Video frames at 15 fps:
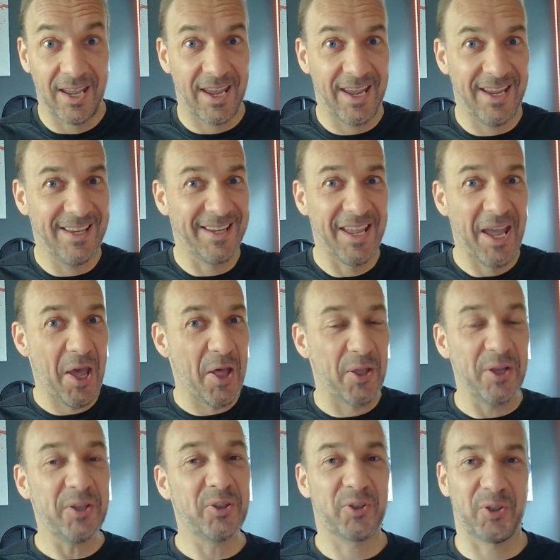And
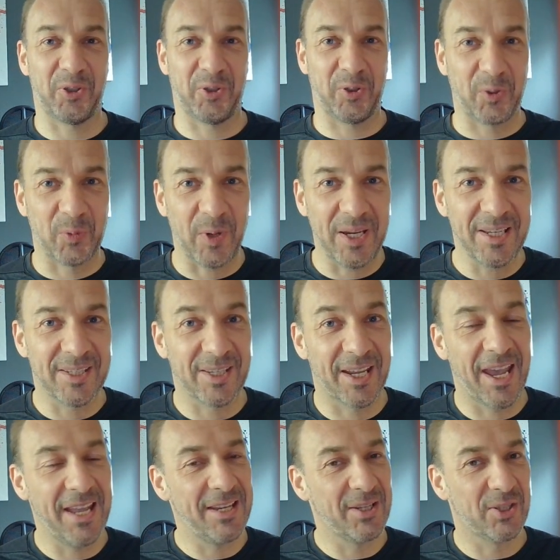it's just crazy,
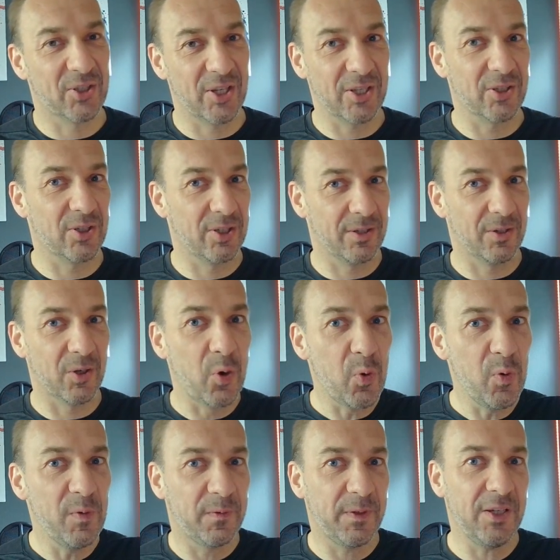and it's such a
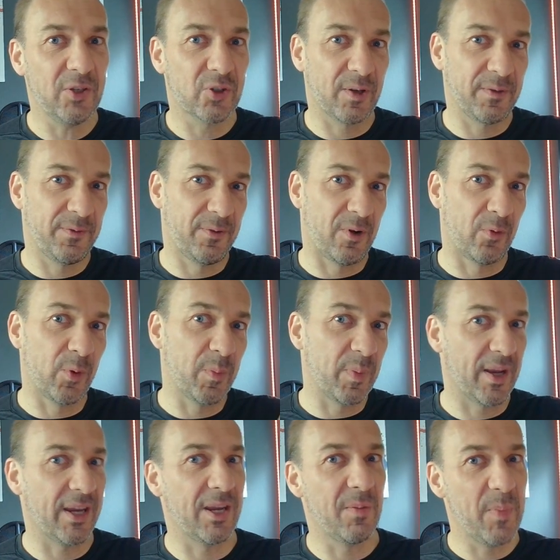cool feature for
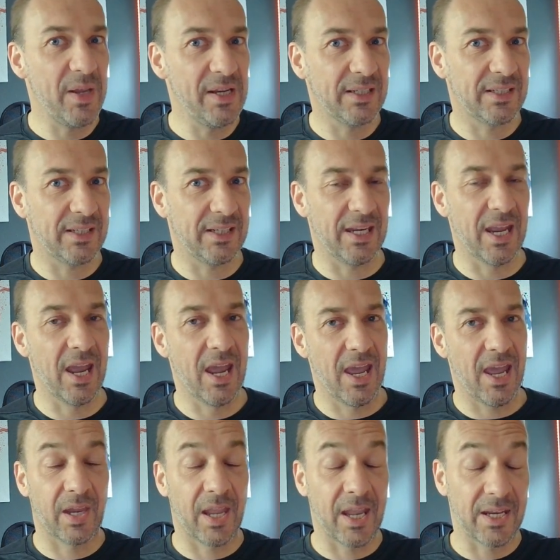replayability.
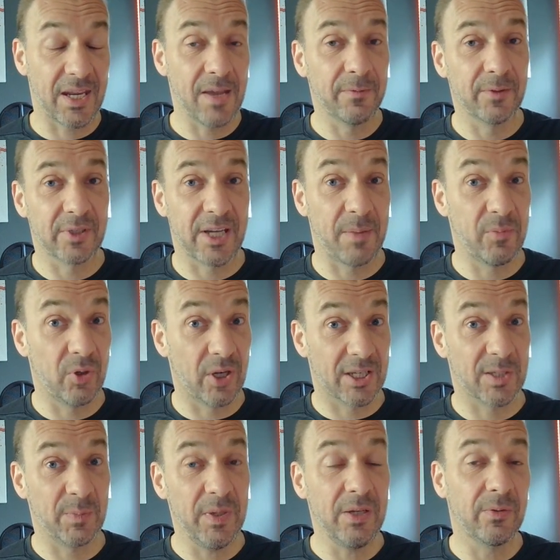And every time you
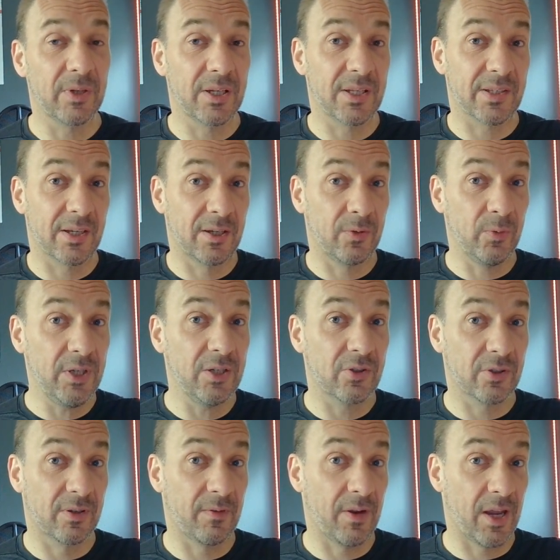experience a
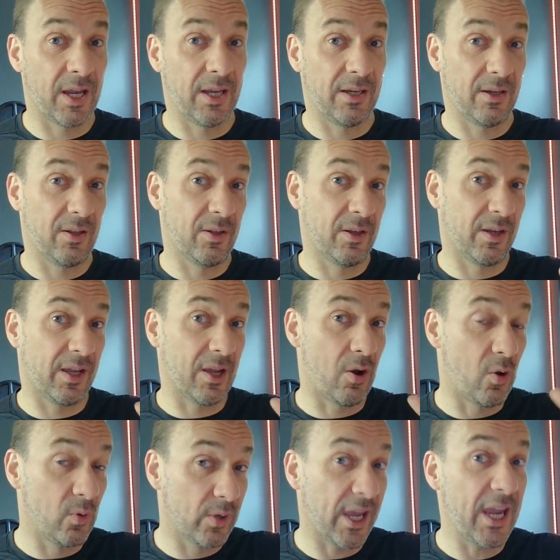region, and the
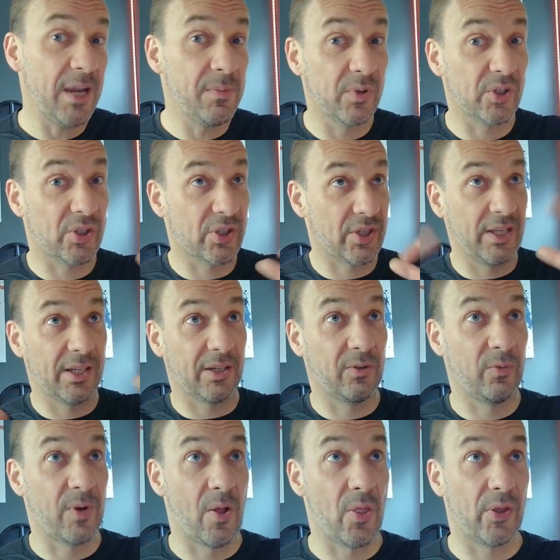whole game is centered
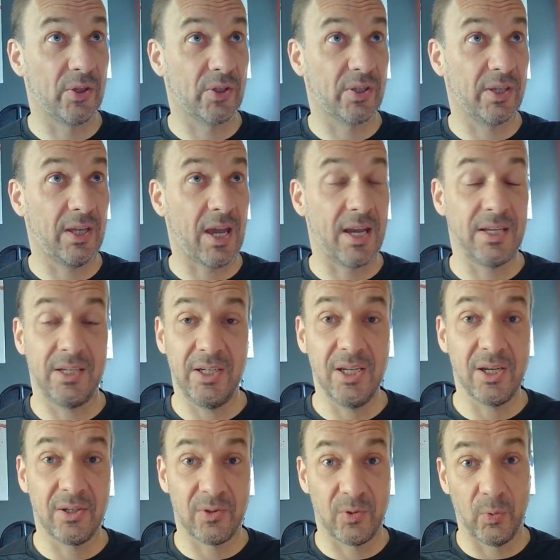around this
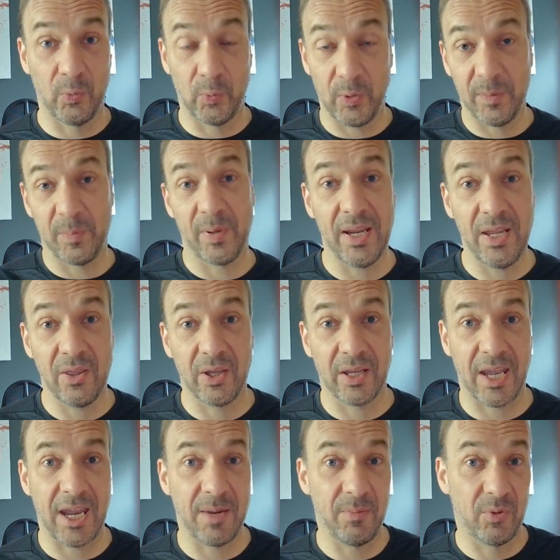idea to replay the
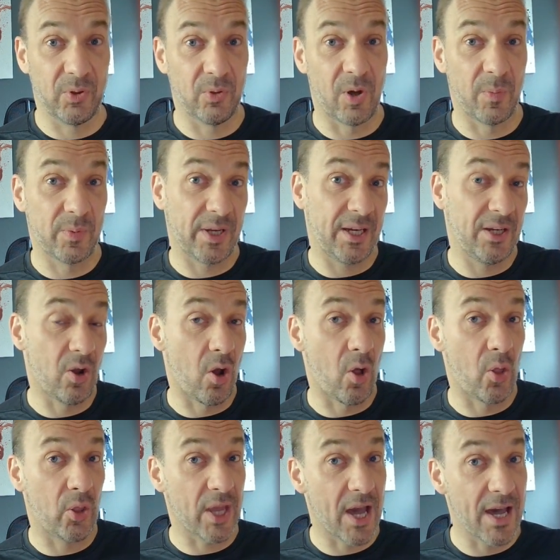game to obtain
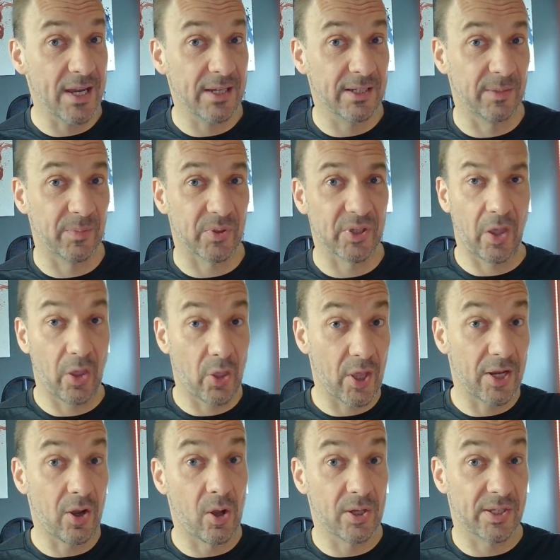all the items,
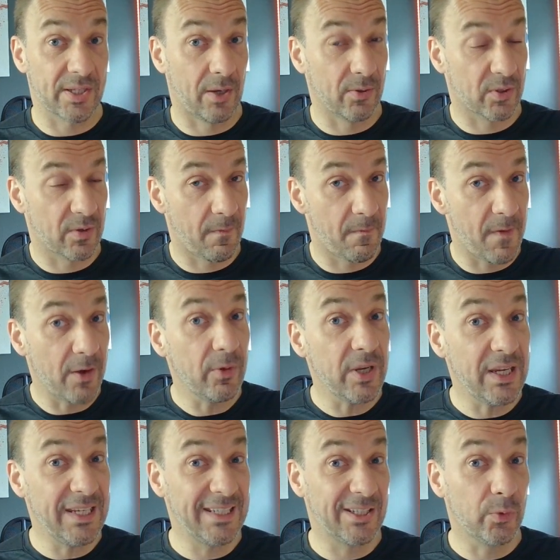that all sounds
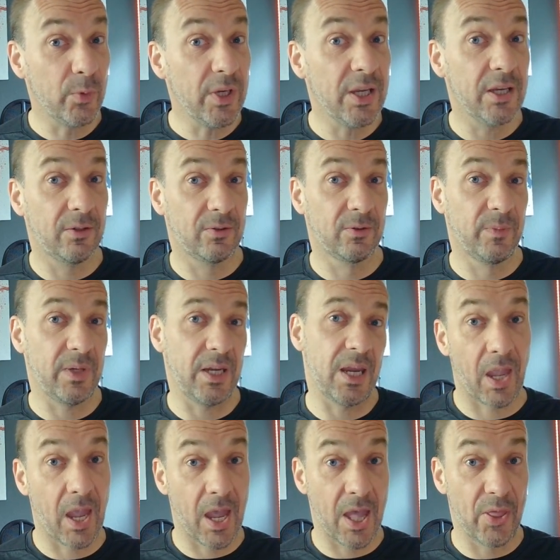very intriguing to
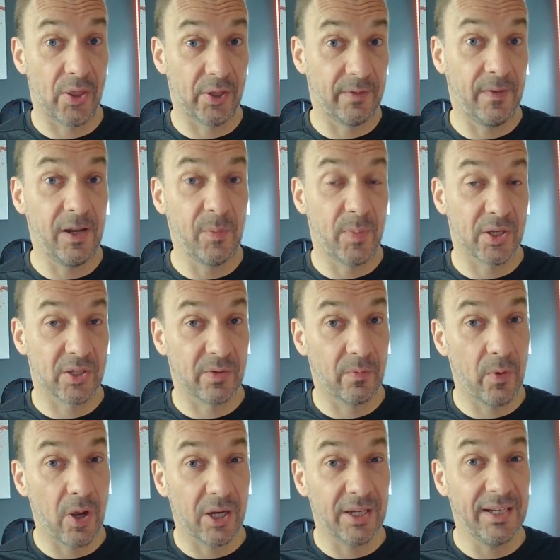me. And the developers
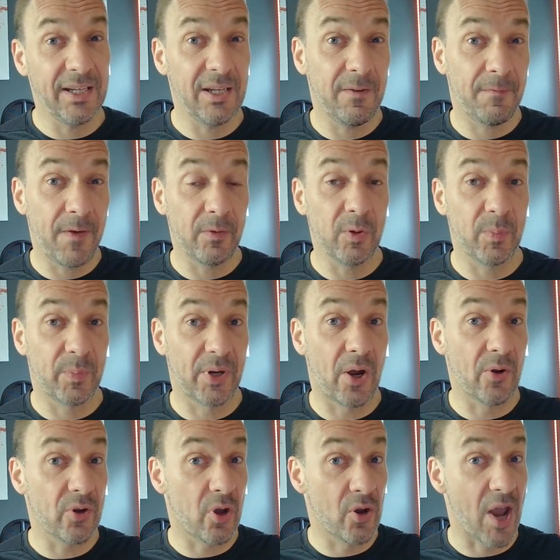were clearly very
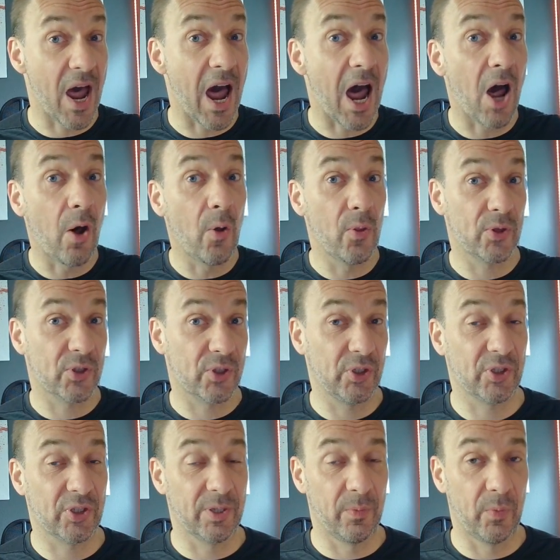proud on how the
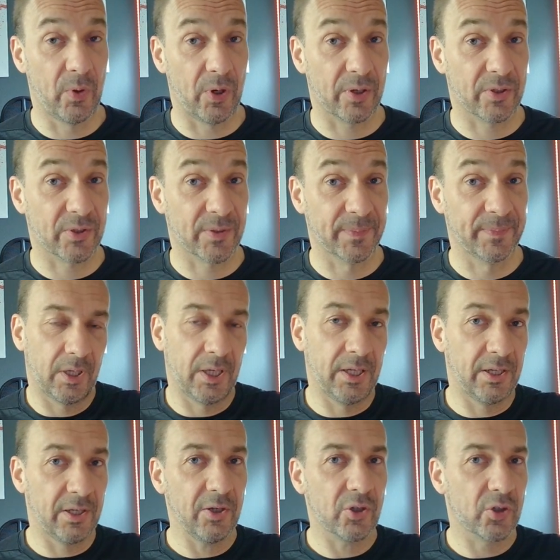system works. In
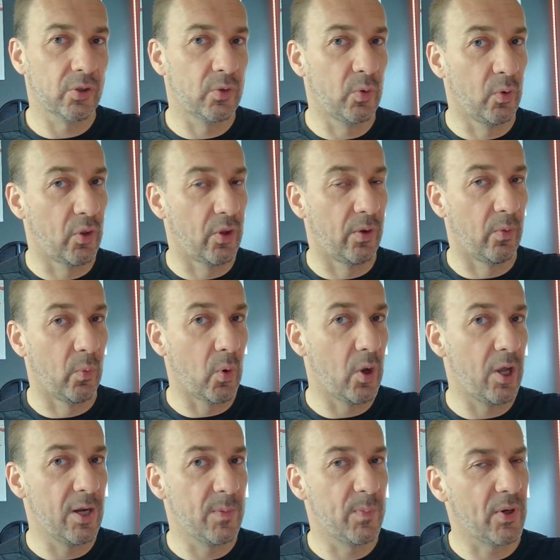addition to the
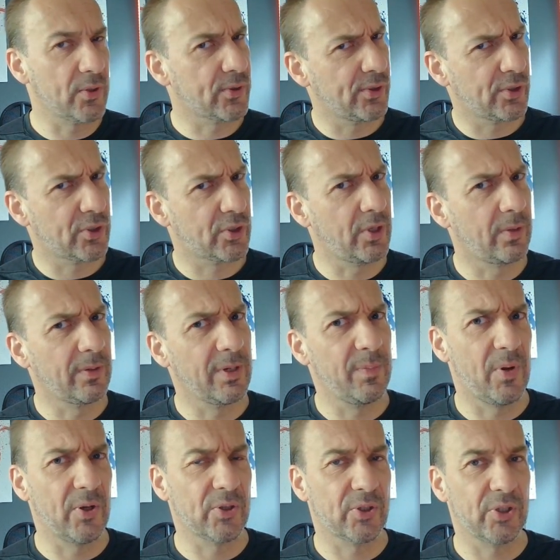world bosses, story
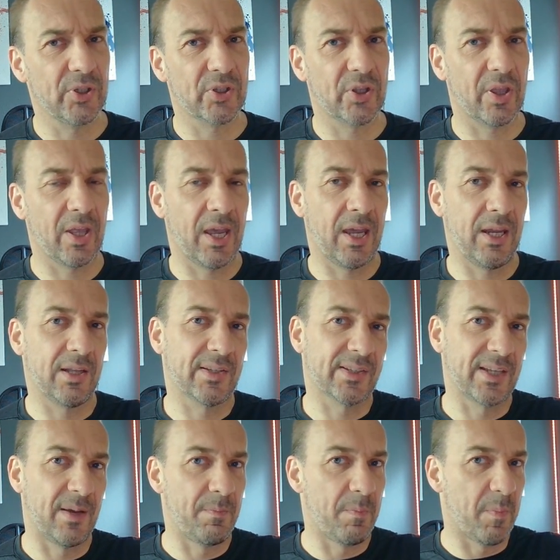bosses, and
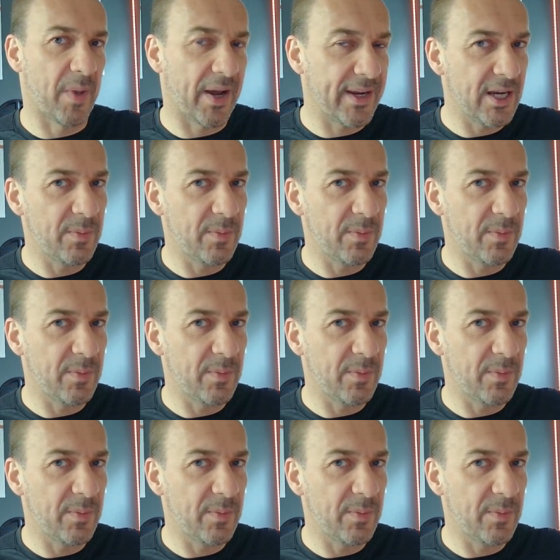some minor